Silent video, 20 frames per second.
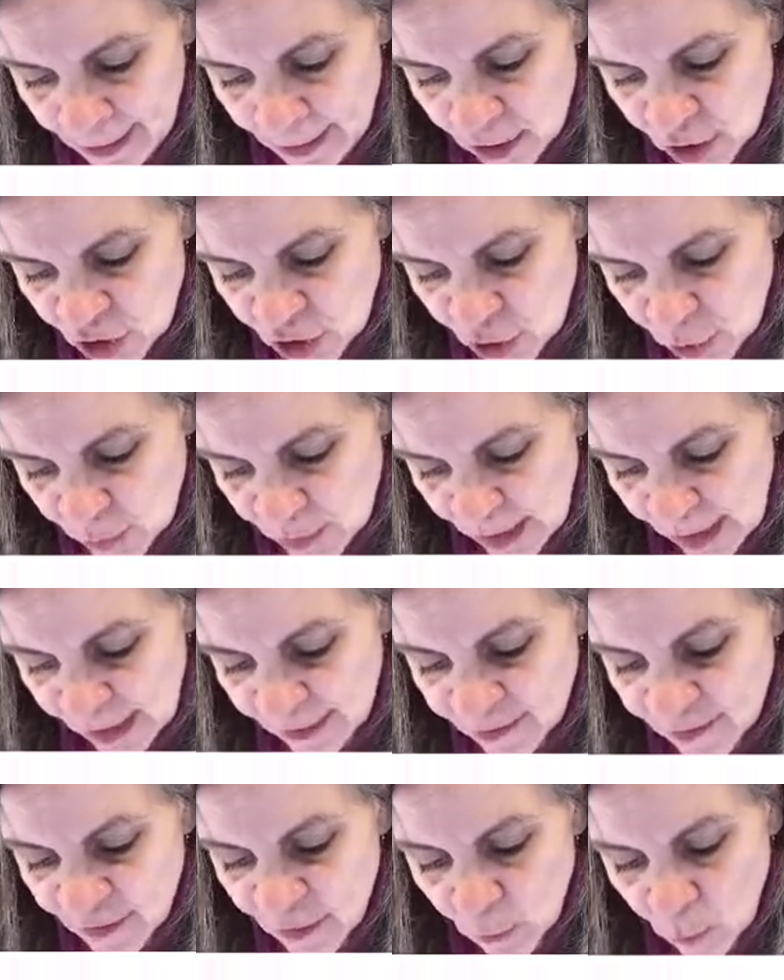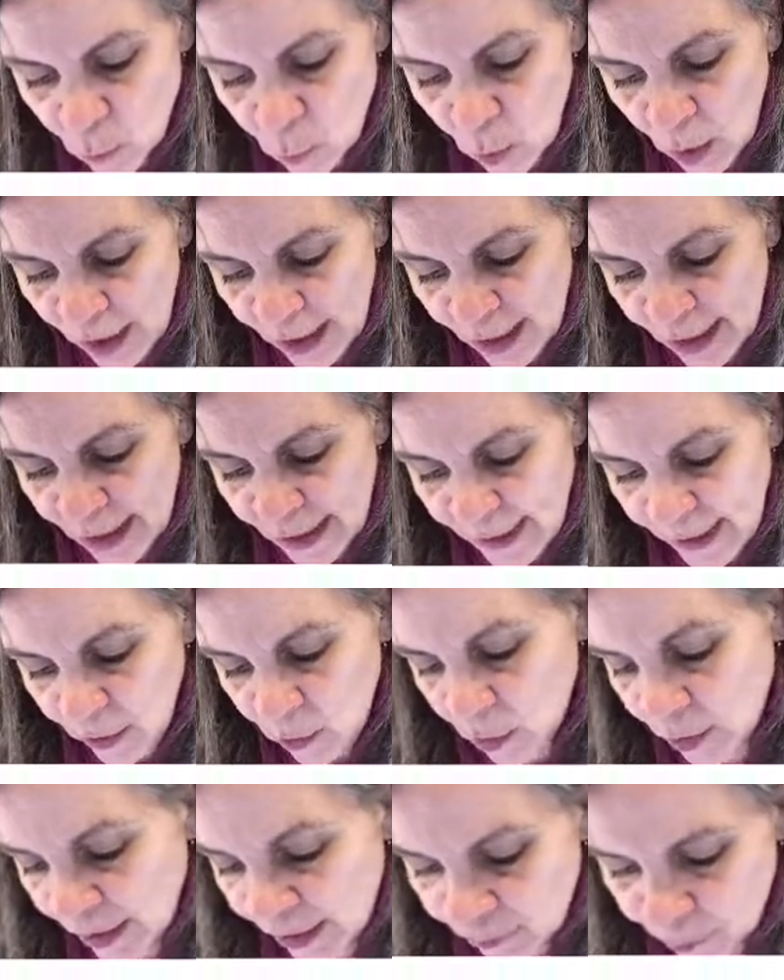shoot, it's the one that
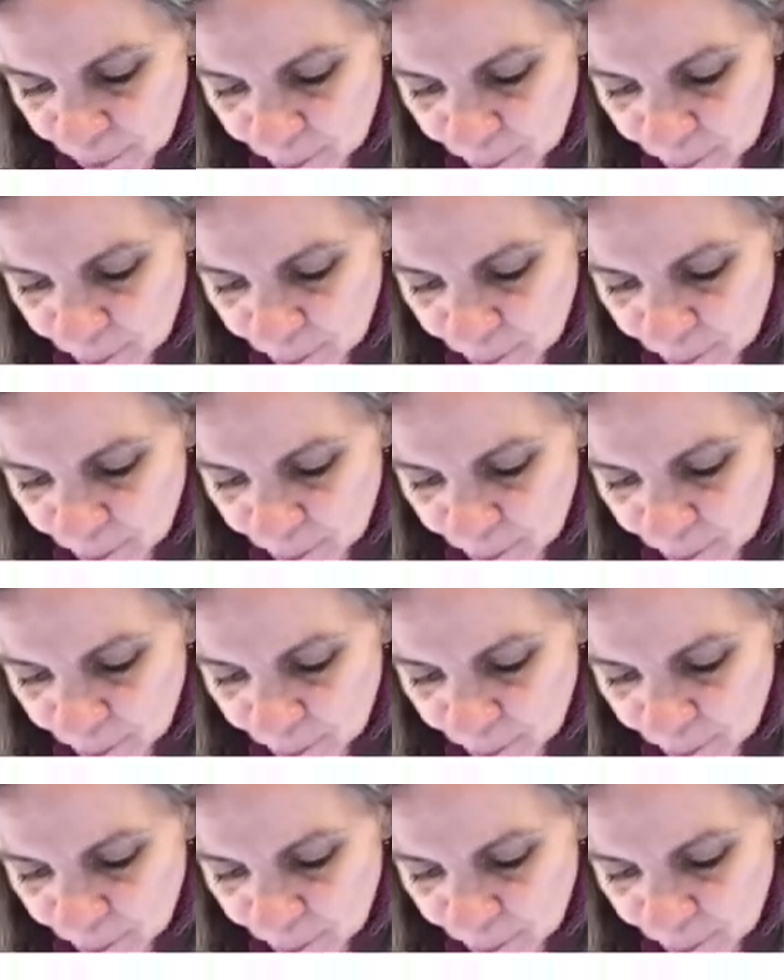coordinates